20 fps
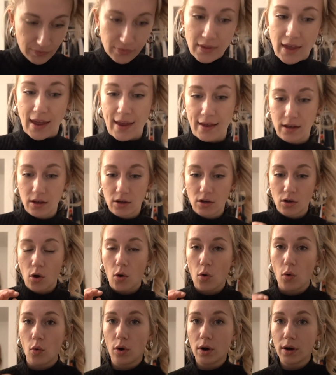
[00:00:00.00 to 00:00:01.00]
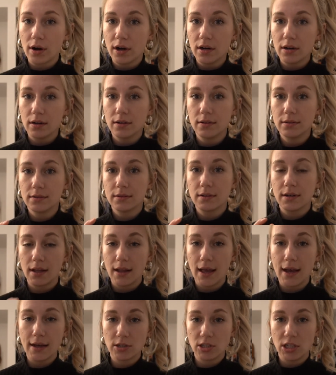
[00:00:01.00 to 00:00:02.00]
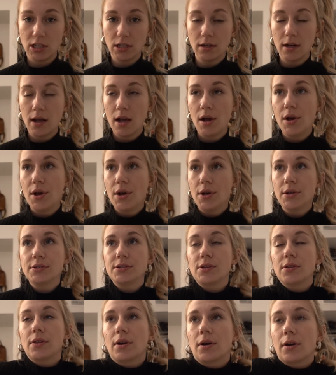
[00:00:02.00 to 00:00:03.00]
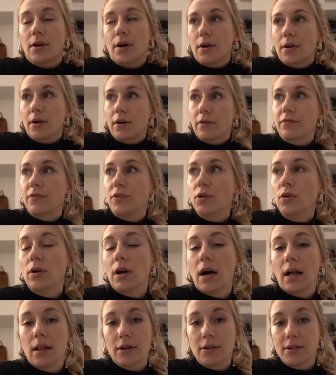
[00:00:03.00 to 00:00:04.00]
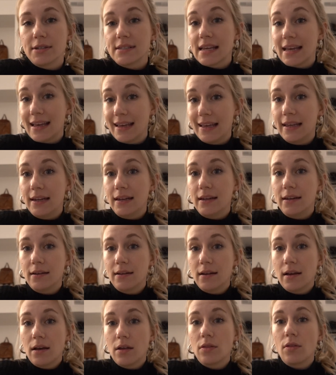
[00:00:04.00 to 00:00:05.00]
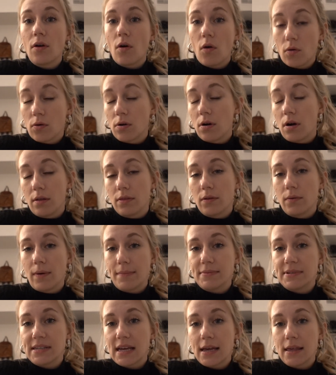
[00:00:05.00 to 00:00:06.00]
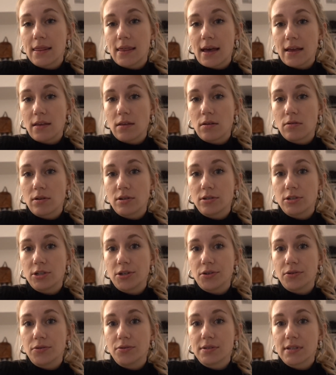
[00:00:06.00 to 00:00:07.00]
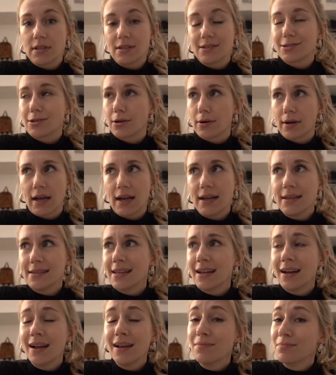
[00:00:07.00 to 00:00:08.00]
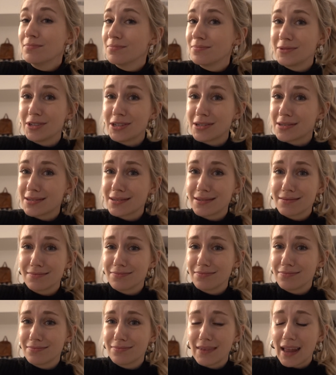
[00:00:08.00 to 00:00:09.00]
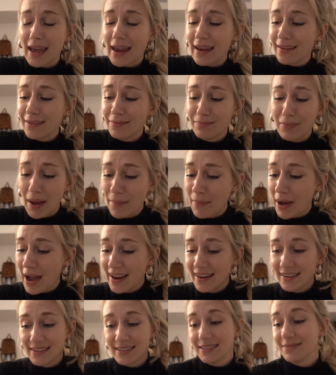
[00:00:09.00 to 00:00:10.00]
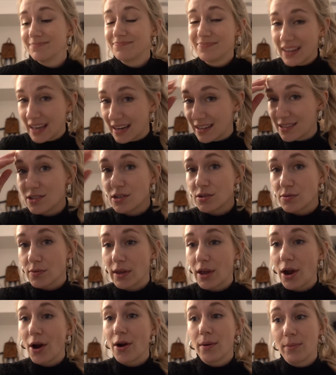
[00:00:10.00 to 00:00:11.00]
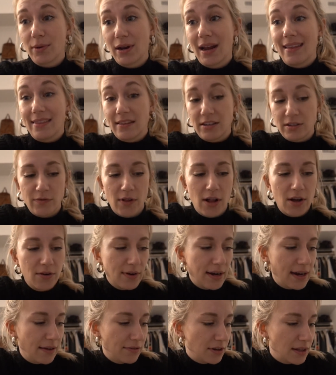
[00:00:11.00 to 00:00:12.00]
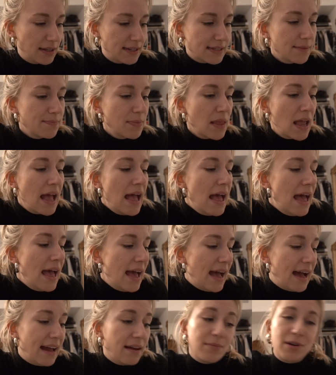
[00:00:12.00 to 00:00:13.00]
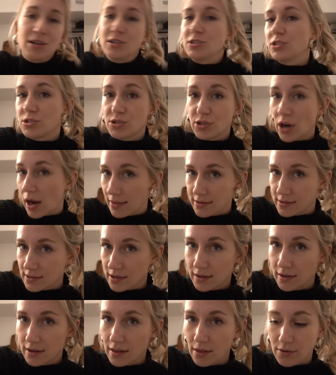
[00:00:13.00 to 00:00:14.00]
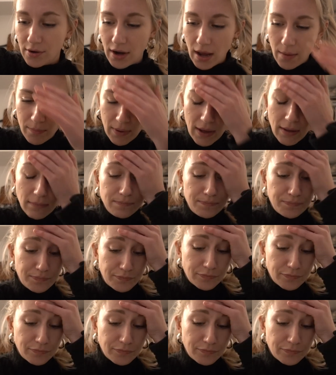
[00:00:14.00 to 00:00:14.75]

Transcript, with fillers: like core collection. So there are a few colors in or on the website that you can choose. Sorry guys that I'm just like my mind. It is just really hard. I'm gonna end this vlog right after this. And I'm gonna just try these on another day, but,